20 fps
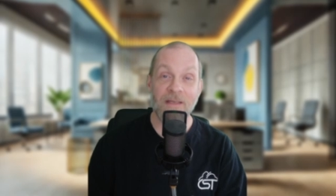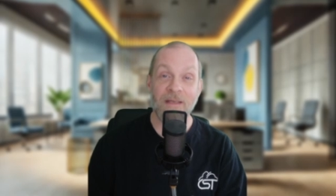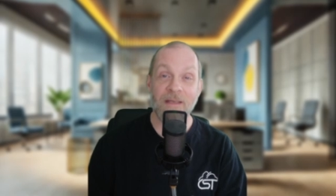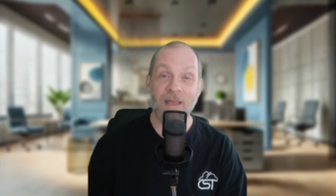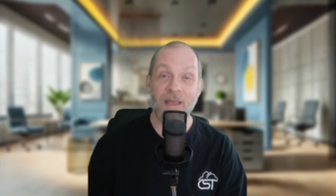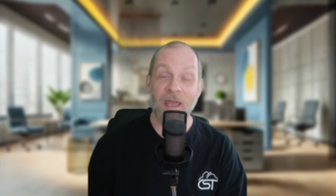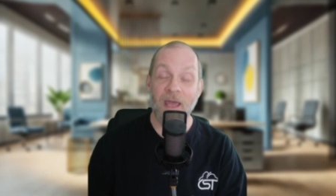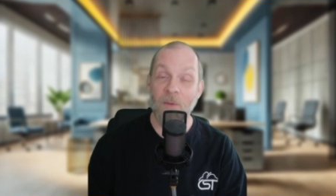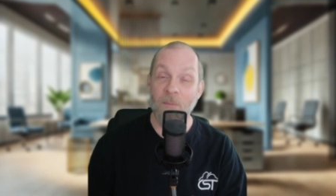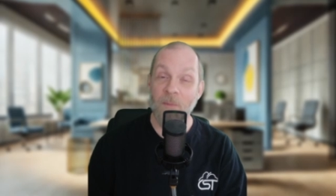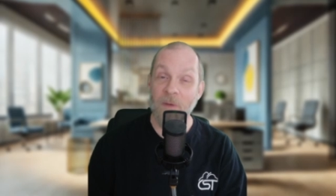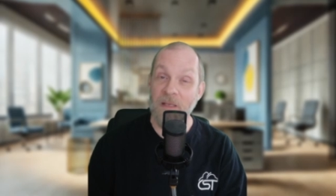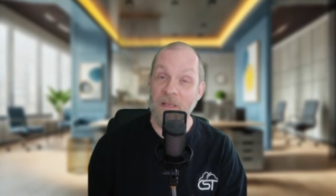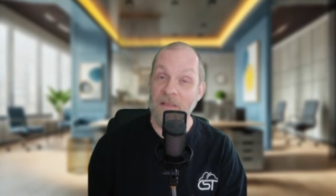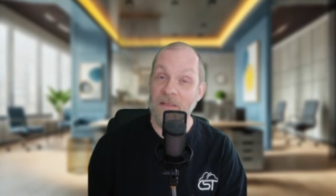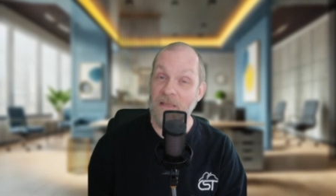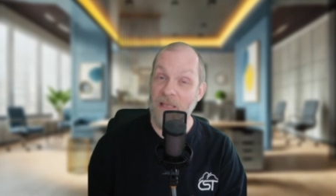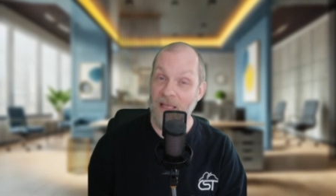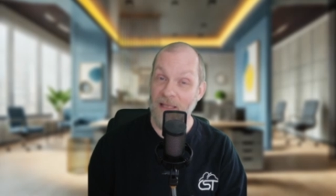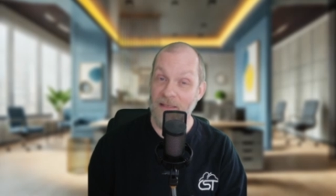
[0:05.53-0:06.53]
how many
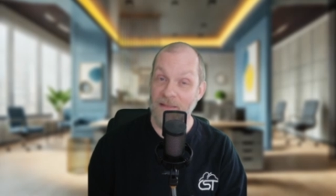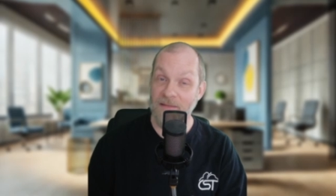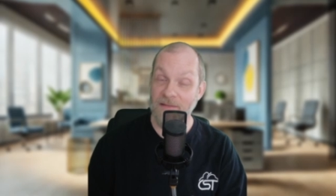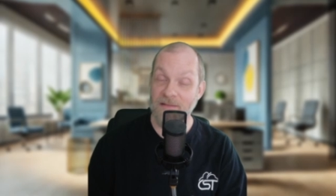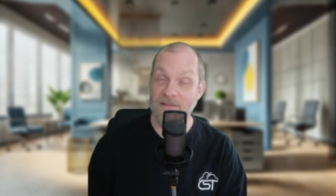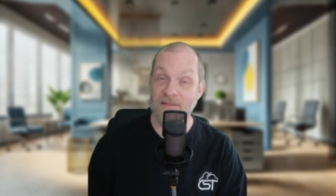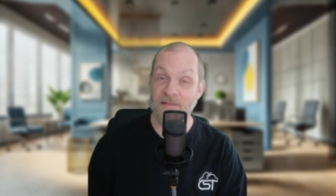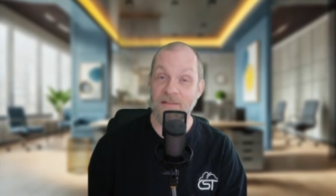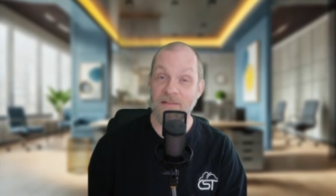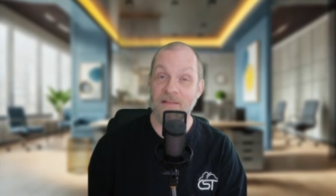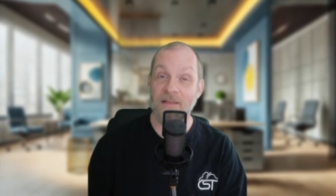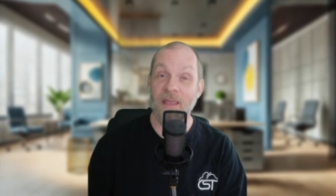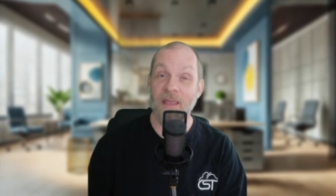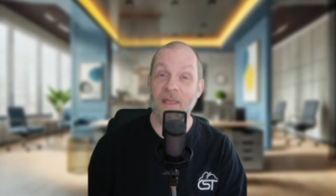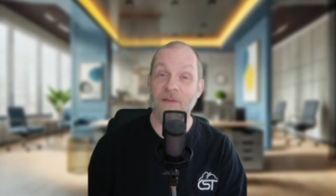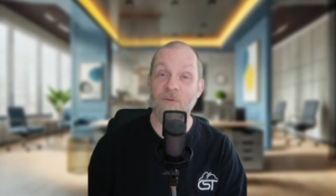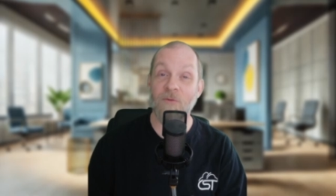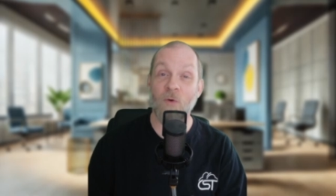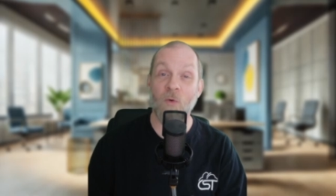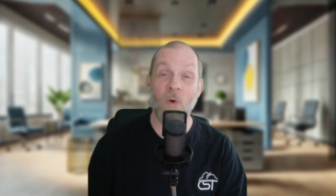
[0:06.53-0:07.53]
clients
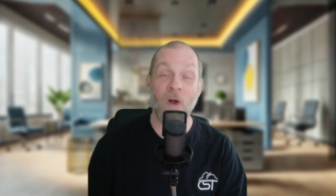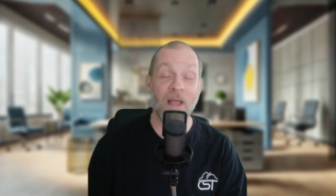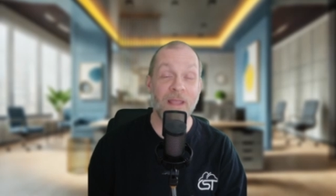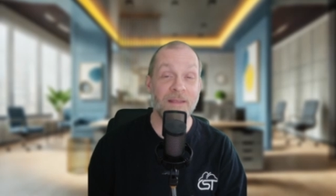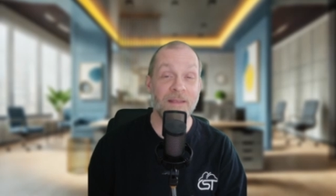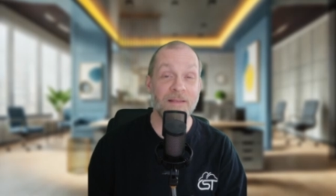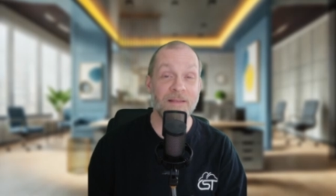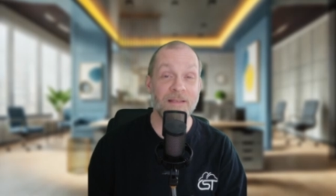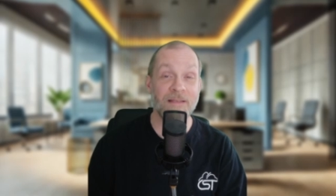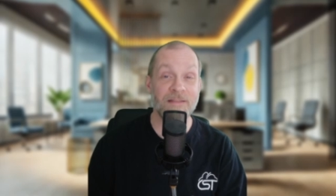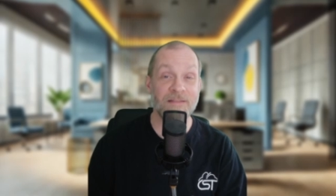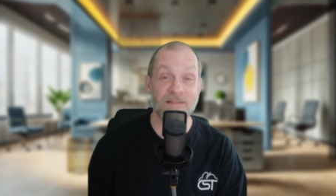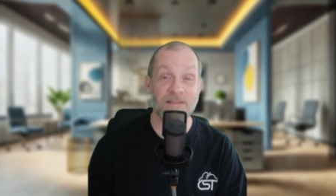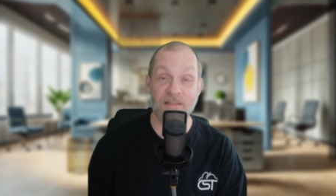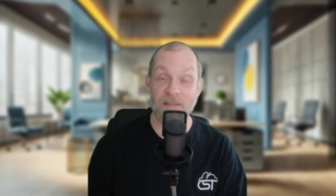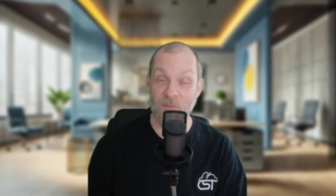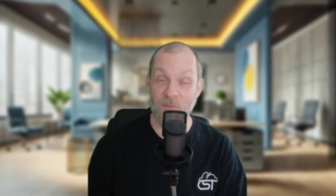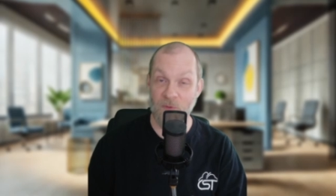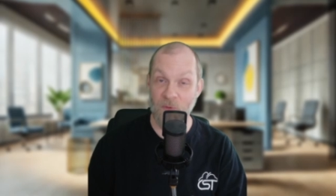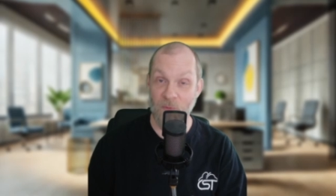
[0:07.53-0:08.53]
have quietly
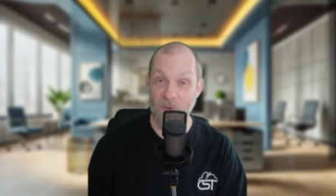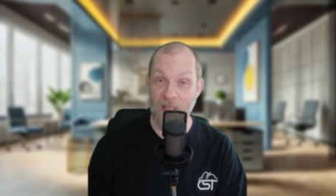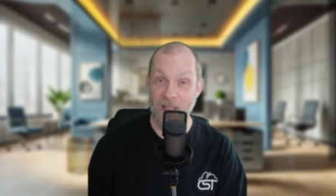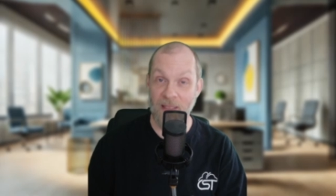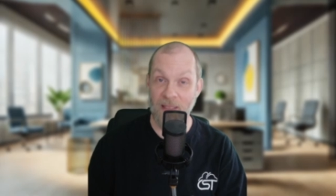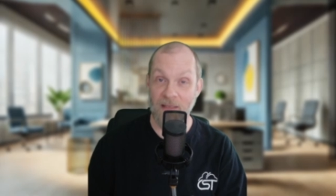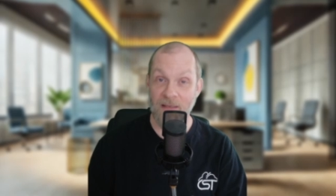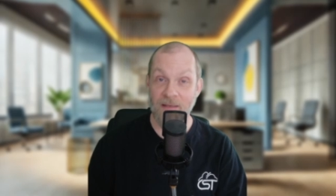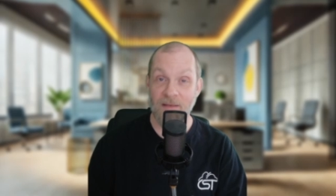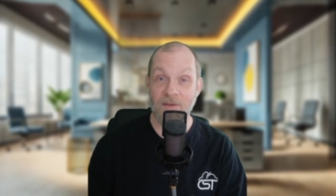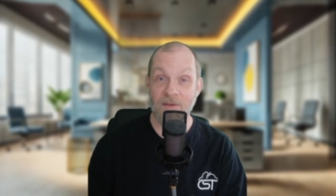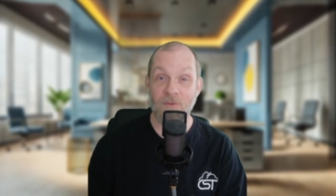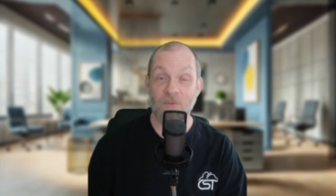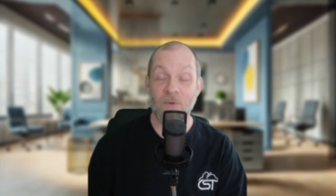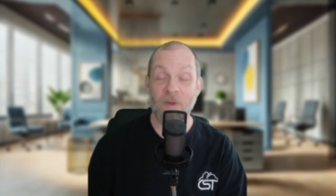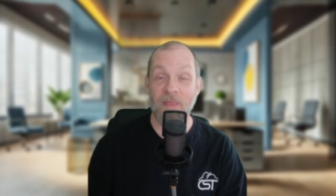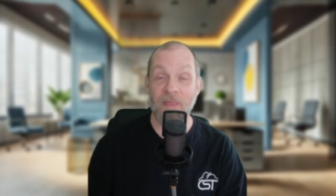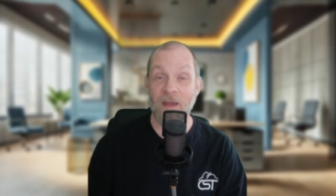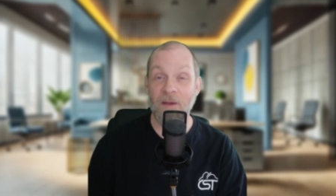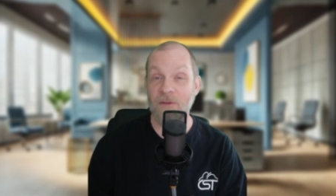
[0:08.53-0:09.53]
slipped away
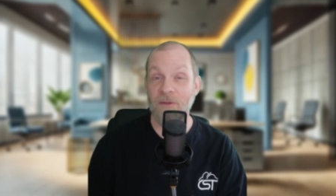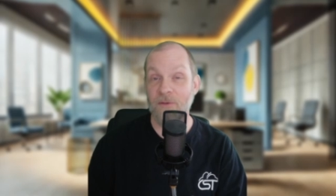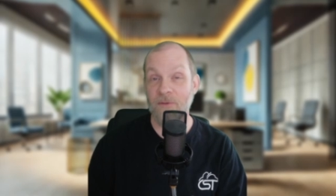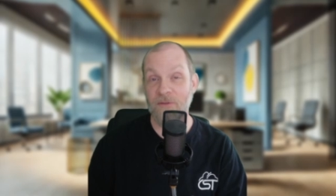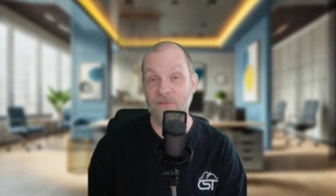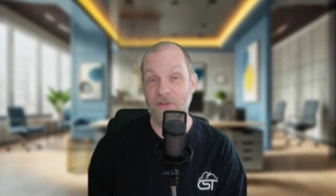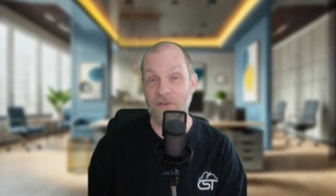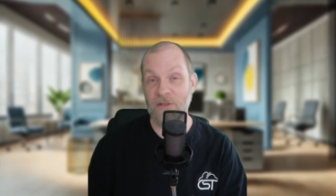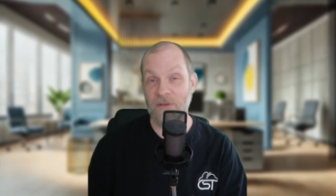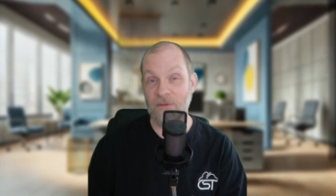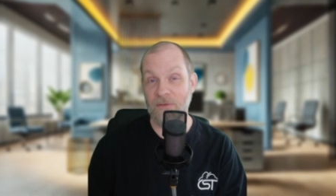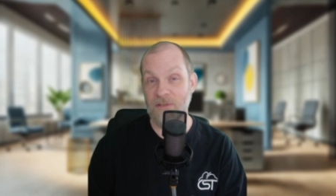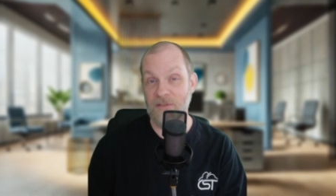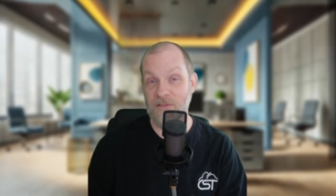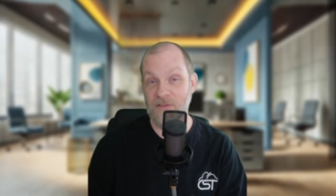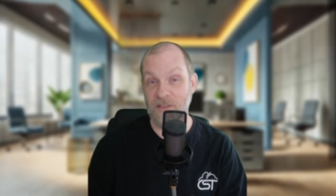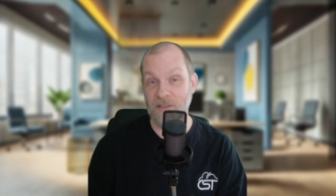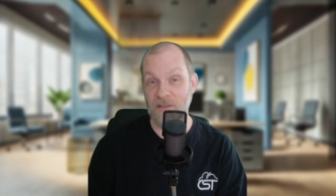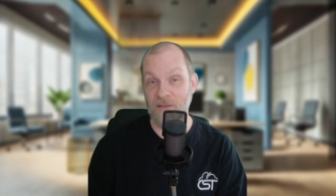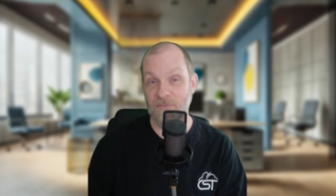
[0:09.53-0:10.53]
without you even
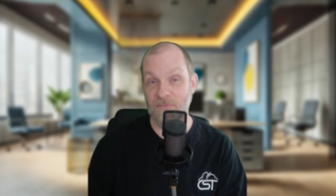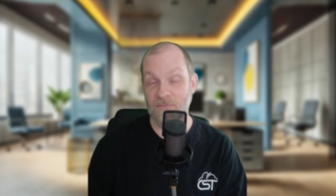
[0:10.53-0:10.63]
noticing?